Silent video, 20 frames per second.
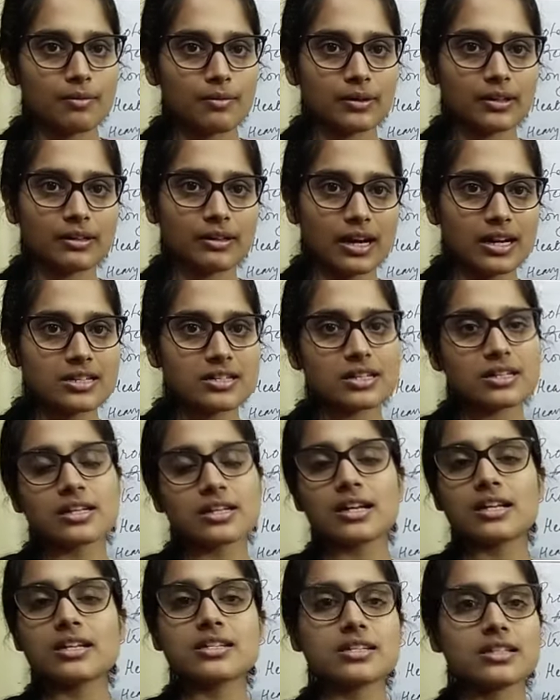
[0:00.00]
great
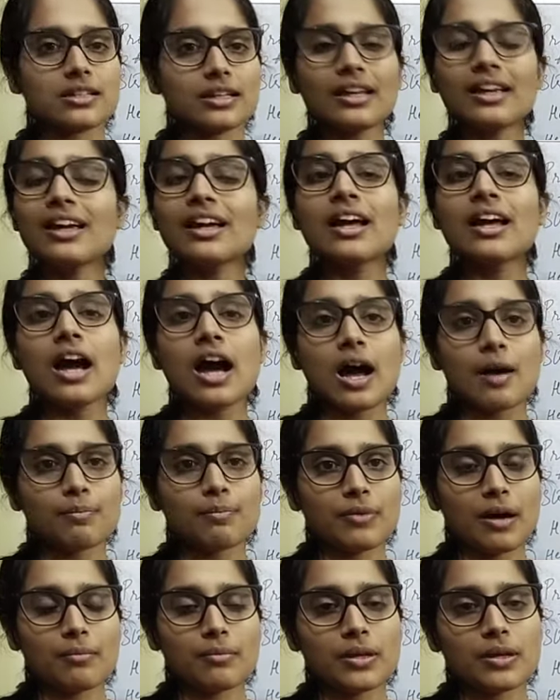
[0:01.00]
details in the
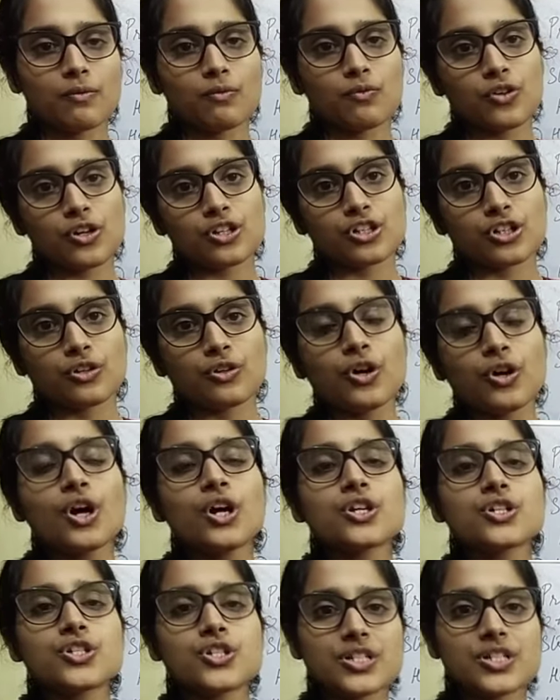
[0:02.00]
upcoming video.
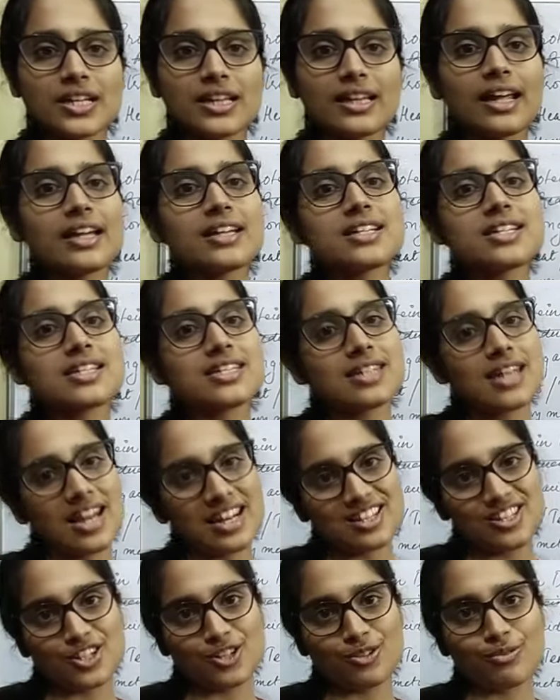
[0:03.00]
So till then, stay
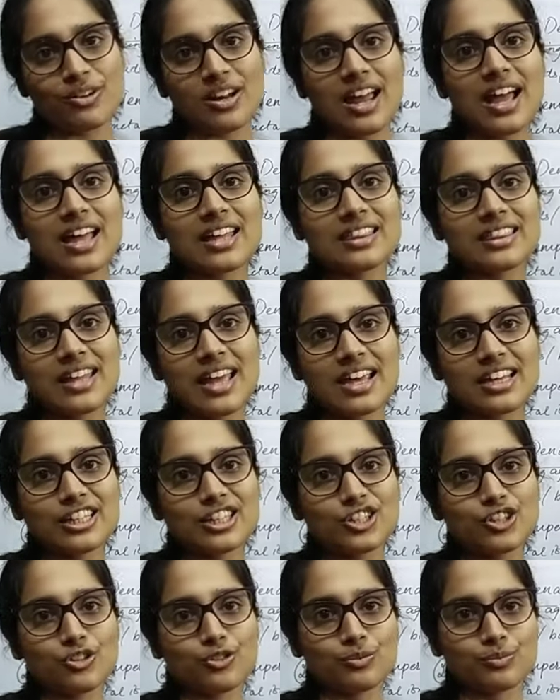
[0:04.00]
tuned and thank
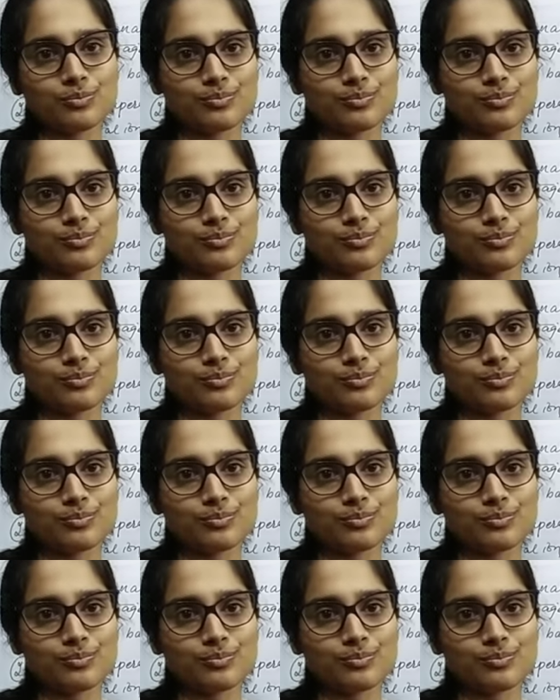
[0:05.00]
you.